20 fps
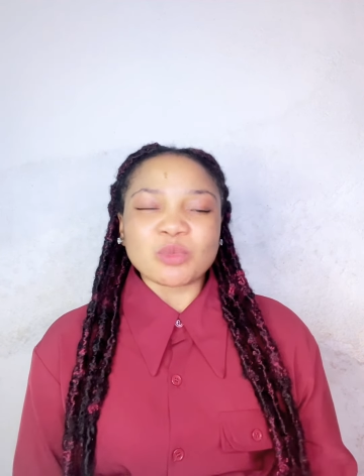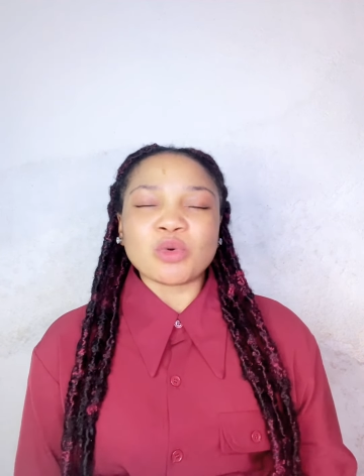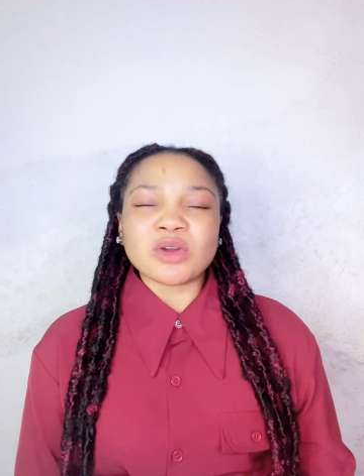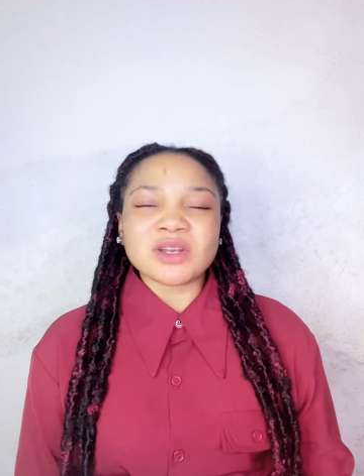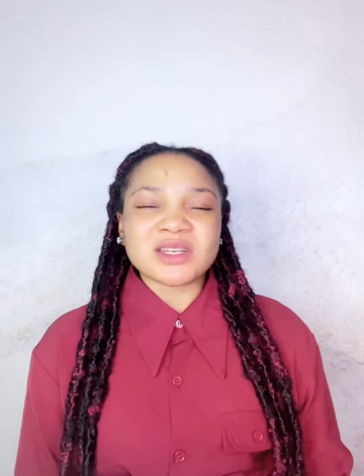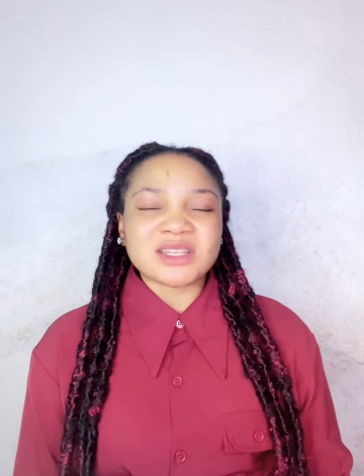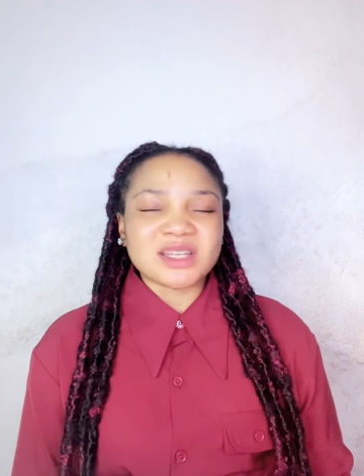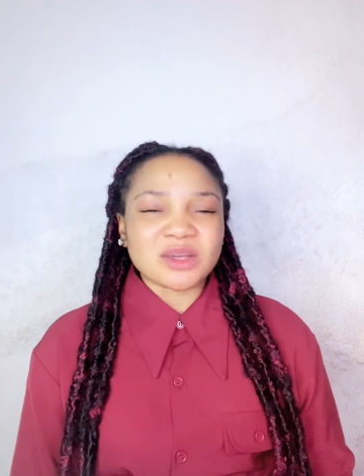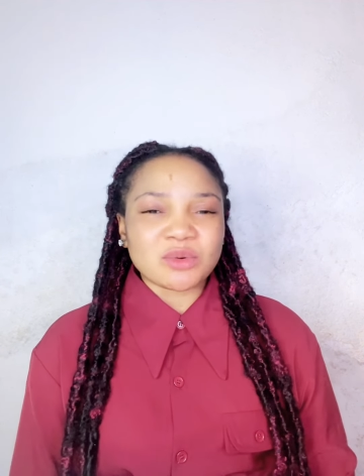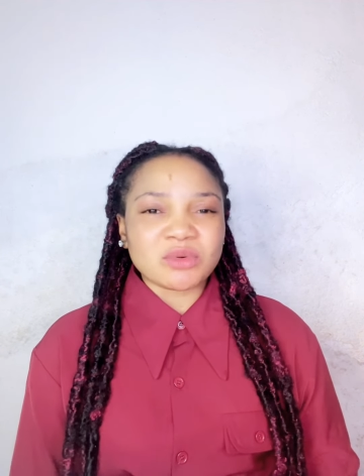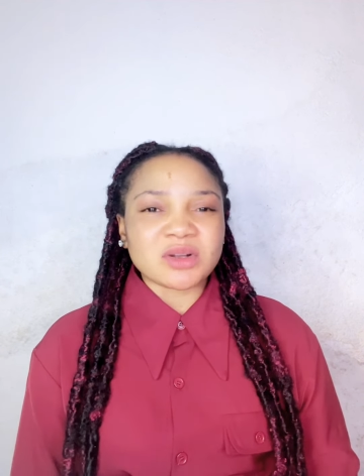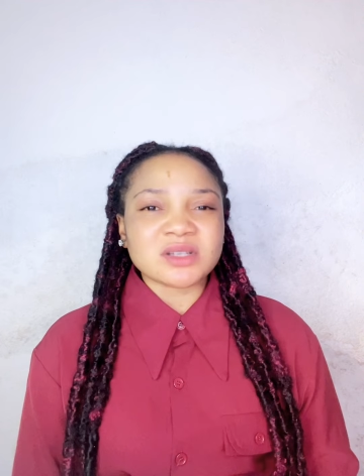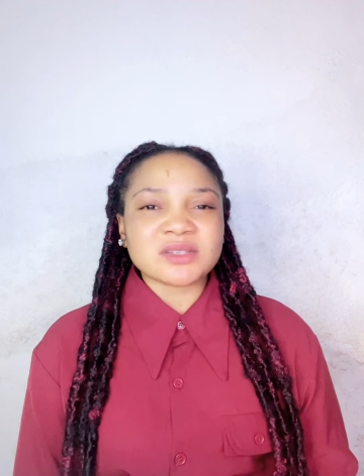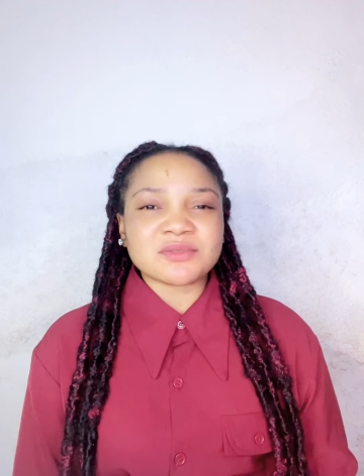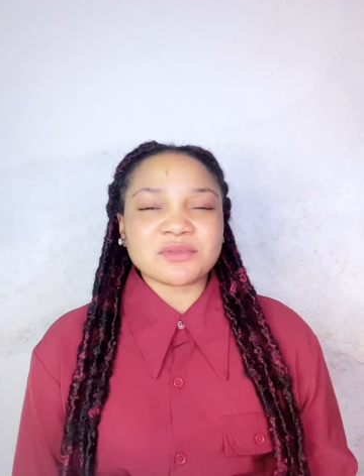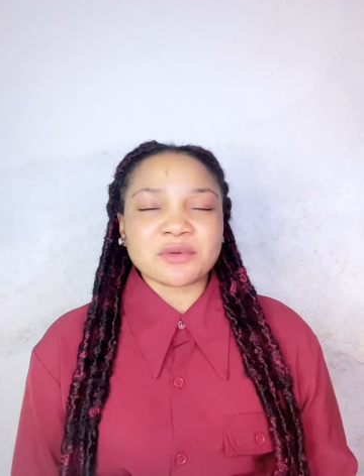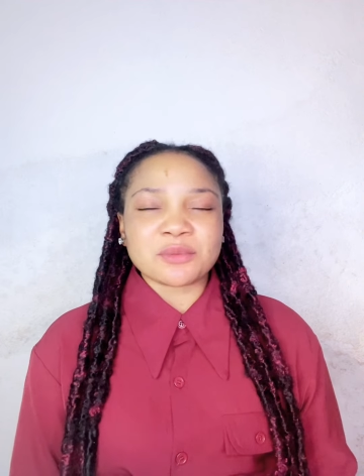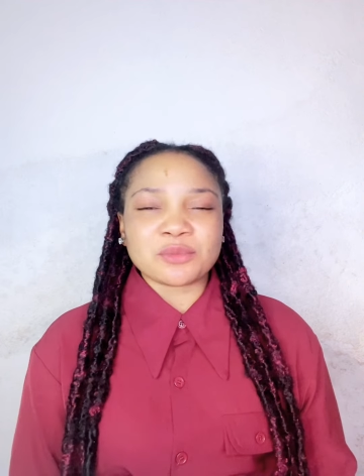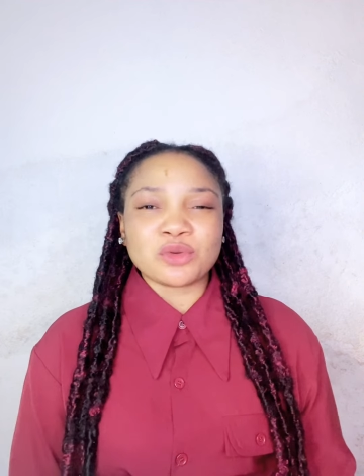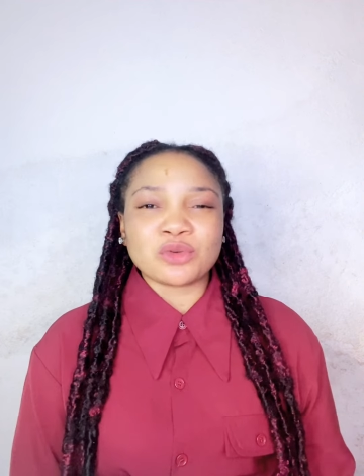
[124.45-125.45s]
what they want
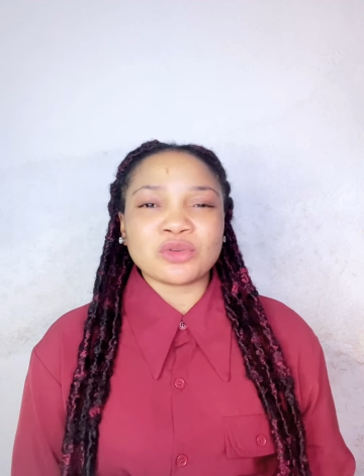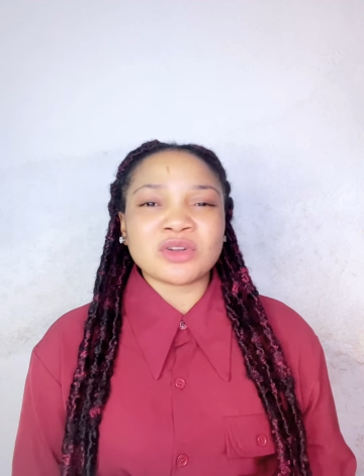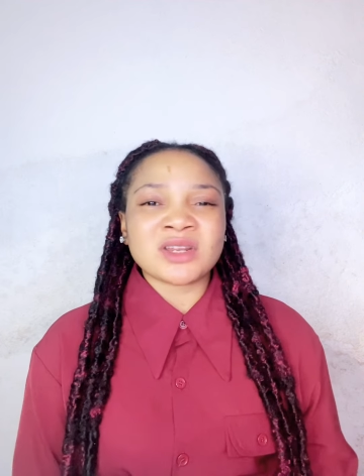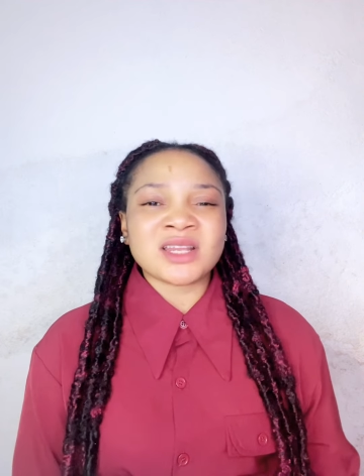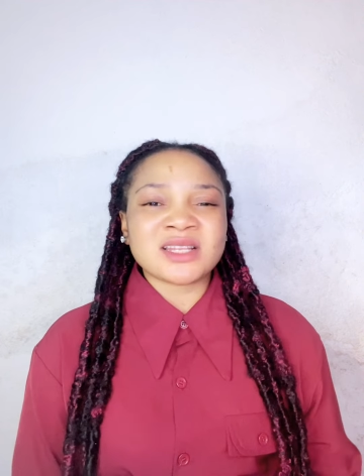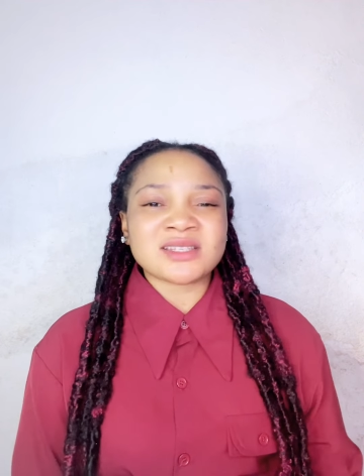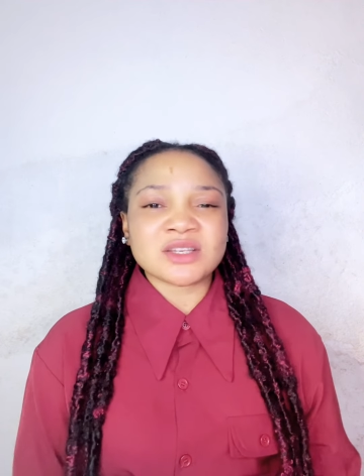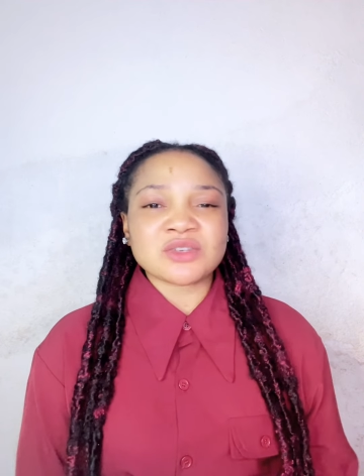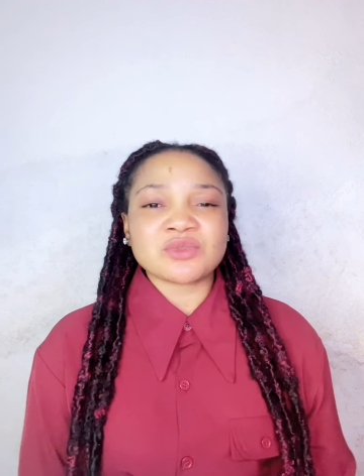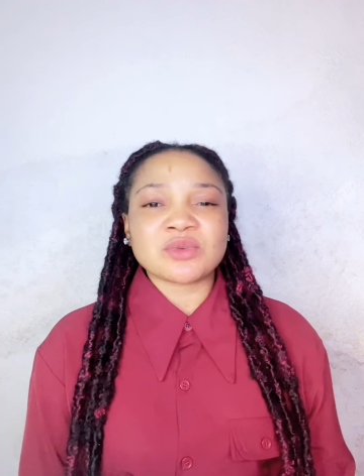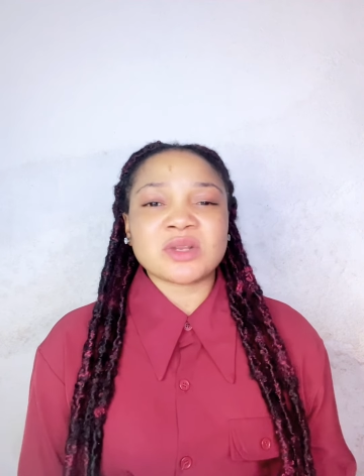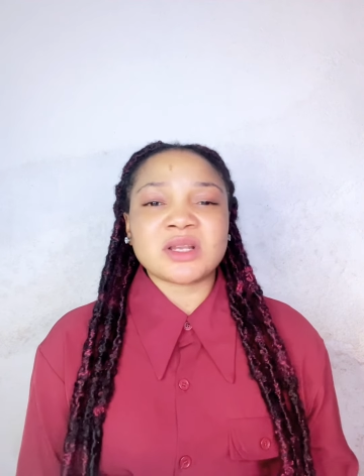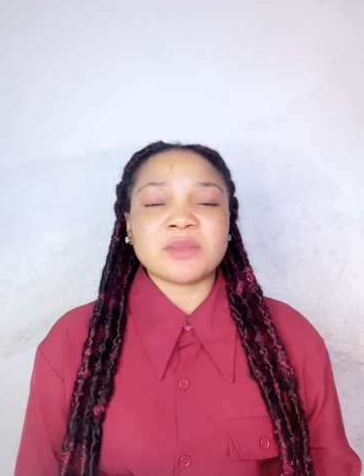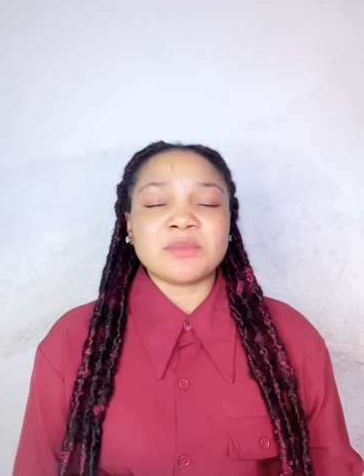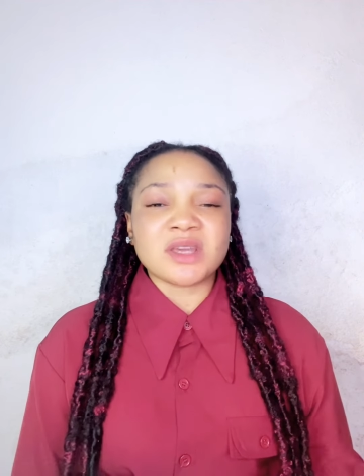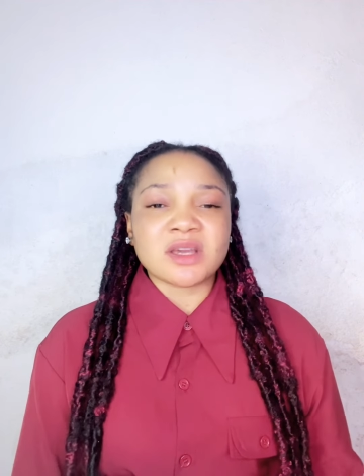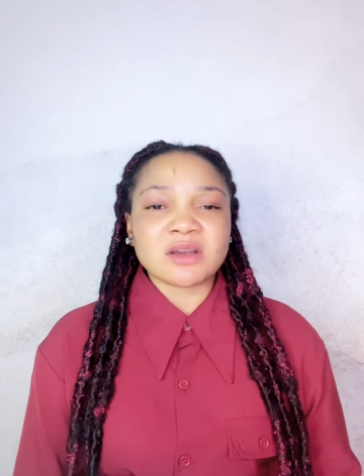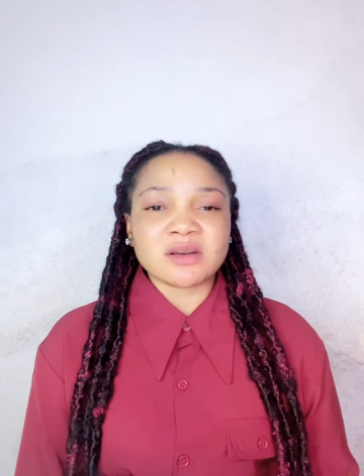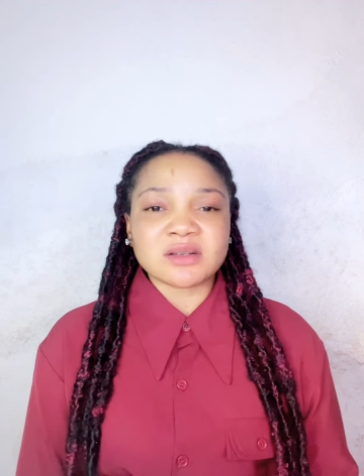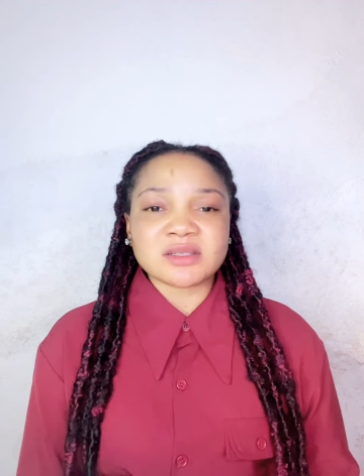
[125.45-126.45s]
from you, not necessarily
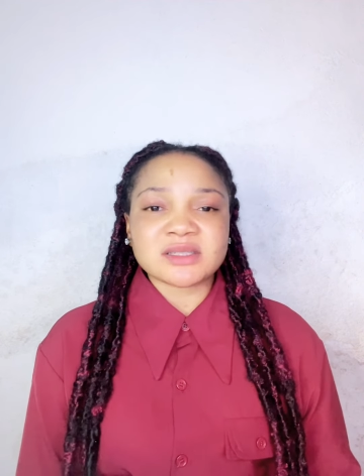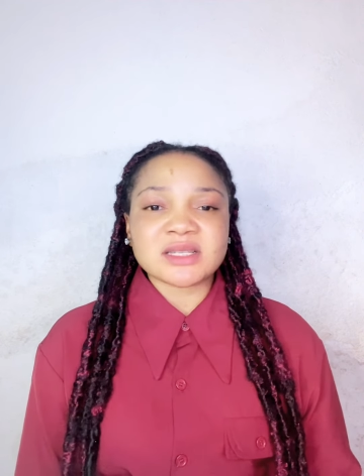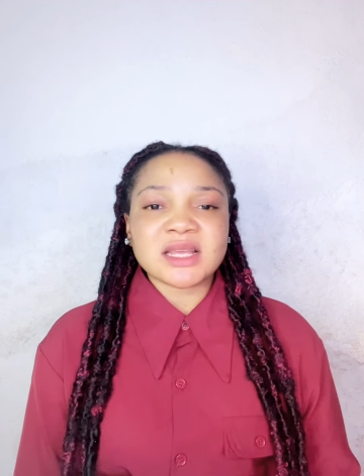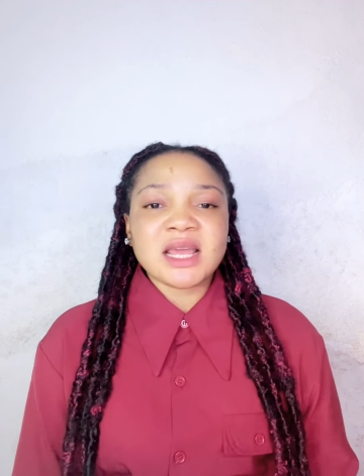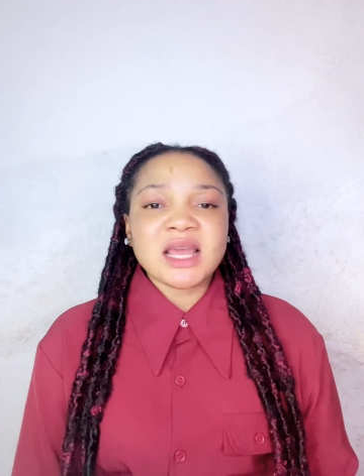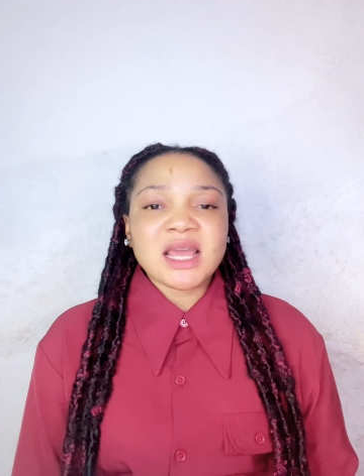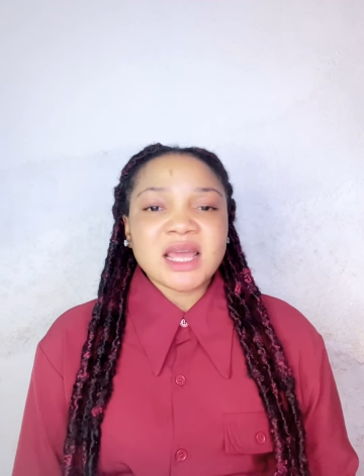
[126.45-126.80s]
because